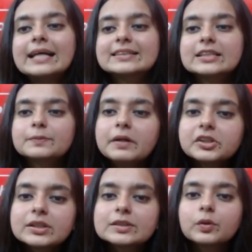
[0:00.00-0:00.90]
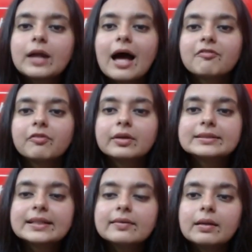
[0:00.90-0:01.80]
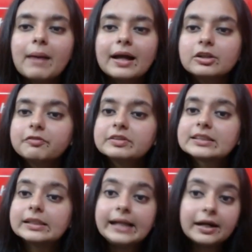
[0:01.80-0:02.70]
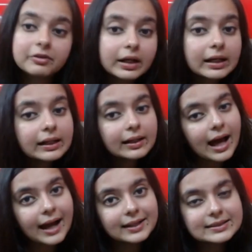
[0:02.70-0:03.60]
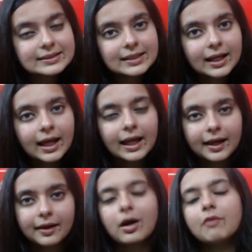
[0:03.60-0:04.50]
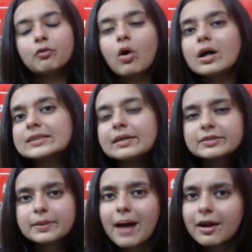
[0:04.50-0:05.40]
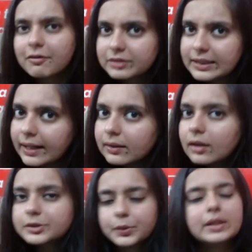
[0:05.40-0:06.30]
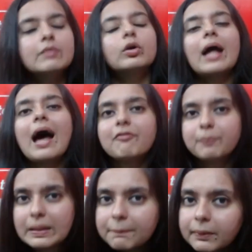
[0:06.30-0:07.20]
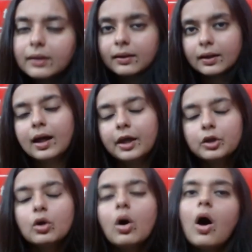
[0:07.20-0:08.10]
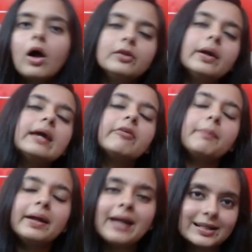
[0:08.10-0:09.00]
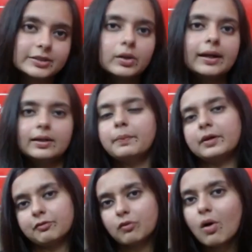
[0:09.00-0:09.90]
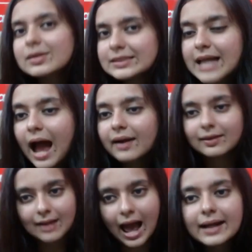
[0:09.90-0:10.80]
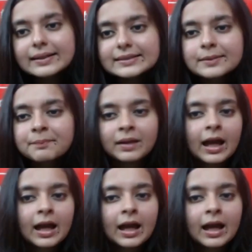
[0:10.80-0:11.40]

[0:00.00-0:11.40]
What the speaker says: Suspicions would have risen in the mind of his theatrical clients. Of course, he was a man of theater, so he would have people you know, although he remained isolated, but of course he had clients.